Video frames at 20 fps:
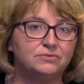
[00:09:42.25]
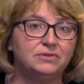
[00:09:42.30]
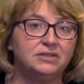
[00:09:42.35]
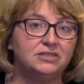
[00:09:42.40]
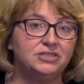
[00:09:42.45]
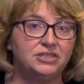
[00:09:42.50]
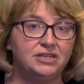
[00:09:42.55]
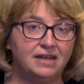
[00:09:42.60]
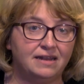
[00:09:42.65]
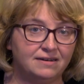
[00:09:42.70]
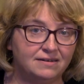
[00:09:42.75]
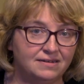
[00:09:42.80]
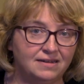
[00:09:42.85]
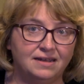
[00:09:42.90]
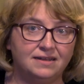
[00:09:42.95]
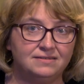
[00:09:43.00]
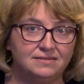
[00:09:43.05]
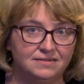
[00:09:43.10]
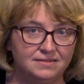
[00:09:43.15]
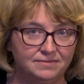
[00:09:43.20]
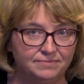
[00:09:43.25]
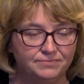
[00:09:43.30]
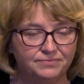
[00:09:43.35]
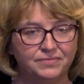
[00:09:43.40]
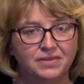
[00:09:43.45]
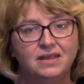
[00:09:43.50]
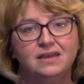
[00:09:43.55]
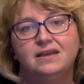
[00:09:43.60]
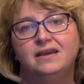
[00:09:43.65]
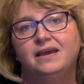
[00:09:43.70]
with a genetic test,
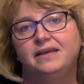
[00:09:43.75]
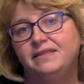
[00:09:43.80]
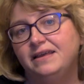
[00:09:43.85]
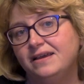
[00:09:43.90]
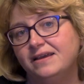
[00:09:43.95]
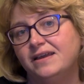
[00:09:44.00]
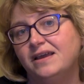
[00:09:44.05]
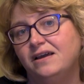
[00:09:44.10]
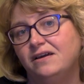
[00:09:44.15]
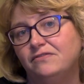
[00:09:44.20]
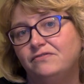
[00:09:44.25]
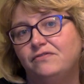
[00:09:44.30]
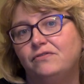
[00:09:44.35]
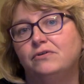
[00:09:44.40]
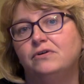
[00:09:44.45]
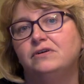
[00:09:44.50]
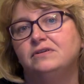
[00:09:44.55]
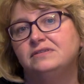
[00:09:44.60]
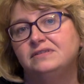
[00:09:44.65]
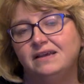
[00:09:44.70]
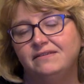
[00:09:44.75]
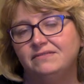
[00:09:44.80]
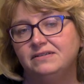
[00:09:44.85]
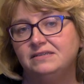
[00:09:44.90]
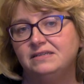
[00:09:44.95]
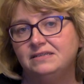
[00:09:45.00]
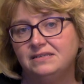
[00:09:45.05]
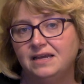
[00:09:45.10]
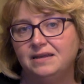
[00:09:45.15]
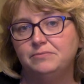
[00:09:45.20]
and they account for
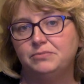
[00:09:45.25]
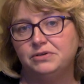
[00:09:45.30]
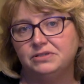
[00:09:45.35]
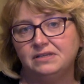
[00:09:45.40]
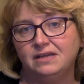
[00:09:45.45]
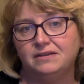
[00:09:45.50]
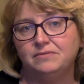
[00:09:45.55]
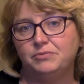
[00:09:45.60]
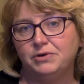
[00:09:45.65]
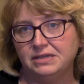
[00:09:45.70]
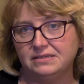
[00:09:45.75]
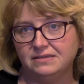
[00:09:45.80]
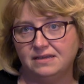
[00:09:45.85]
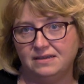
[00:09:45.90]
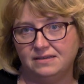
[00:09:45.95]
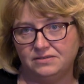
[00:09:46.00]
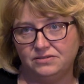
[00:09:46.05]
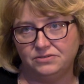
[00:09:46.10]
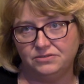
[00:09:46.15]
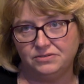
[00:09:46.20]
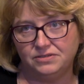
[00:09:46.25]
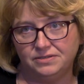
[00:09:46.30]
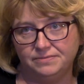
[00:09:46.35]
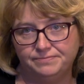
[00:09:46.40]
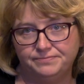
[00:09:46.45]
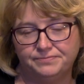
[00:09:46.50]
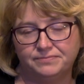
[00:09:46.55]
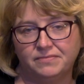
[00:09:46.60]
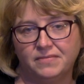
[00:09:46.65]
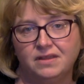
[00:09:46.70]
7 to 10% of breast cancers.
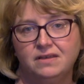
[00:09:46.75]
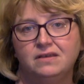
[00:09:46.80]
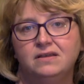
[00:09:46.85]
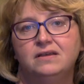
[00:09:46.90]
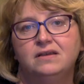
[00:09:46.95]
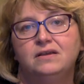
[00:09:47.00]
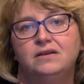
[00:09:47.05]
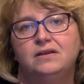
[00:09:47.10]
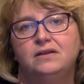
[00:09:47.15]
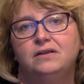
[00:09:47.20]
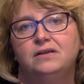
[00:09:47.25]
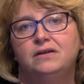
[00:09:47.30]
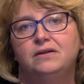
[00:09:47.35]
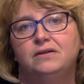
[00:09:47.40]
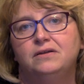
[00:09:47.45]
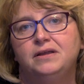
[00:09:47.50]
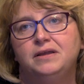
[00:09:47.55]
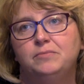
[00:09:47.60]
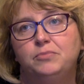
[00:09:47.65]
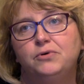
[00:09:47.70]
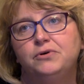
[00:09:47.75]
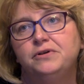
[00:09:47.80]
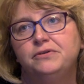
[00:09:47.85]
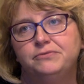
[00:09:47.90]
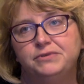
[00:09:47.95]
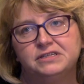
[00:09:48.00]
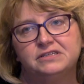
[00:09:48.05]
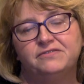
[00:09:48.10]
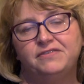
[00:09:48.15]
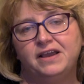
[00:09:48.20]

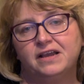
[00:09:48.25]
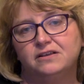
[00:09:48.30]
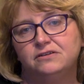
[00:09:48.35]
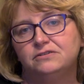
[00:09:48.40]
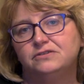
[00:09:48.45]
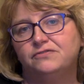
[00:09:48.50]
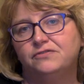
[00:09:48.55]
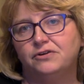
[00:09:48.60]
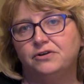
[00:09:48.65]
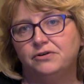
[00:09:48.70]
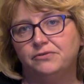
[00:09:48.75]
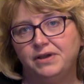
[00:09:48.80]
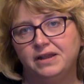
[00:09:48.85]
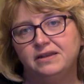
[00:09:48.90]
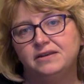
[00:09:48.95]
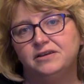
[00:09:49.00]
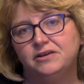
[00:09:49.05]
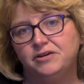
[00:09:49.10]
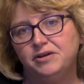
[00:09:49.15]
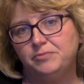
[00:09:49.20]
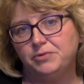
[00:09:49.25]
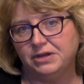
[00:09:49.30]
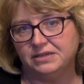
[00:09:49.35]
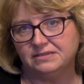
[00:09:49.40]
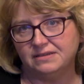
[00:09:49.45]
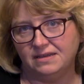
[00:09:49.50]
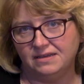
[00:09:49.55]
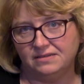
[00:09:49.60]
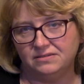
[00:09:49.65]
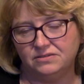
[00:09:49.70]
Important risk factors for hereditary
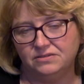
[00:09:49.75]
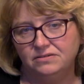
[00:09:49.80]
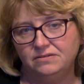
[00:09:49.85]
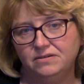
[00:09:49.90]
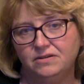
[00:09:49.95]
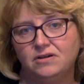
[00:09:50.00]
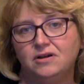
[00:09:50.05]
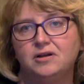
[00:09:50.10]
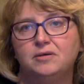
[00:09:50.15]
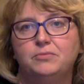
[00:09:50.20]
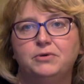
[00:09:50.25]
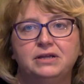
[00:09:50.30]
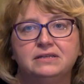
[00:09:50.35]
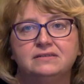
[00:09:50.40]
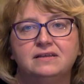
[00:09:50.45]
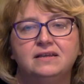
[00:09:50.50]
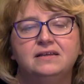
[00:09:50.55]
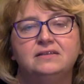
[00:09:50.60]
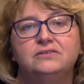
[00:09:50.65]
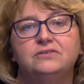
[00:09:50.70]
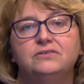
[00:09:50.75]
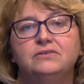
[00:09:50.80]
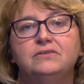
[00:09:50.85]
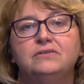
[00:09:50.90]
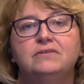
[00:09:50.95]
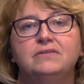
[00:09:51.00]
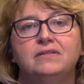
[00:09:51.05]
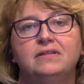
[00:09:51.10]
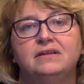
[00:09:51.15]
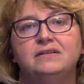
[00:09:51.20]
breast cancer are a breast
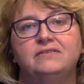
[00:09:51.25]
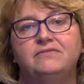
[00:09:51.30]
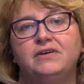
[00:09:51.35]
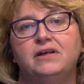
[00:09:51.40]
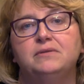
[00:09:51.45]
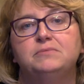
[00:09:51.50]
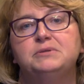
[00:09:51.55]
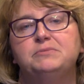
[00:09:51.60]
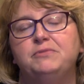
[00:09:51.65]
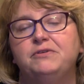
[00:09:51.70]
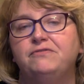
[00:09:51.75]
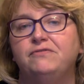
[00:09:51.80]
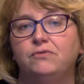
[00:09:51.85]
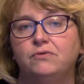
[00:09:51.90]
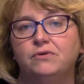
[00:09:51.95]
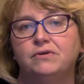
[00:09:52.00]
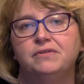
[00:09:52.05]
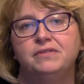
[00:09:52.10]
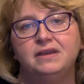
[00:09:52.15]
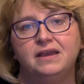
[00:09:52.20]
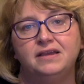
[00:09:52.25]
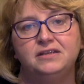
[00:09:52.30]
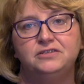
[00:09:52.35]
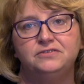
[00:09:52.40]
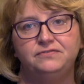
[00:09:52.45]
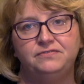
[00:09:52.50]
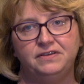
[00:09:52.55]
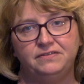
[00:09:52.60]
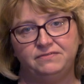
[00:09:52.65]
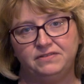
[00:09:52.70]
cancer that develops before the age
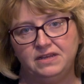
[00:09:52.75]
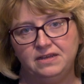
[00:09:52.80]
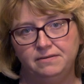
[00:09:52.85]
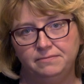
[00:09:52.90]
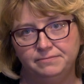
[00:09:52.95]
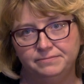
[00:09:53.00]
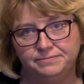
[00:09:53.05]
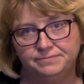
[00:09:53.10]
of 50,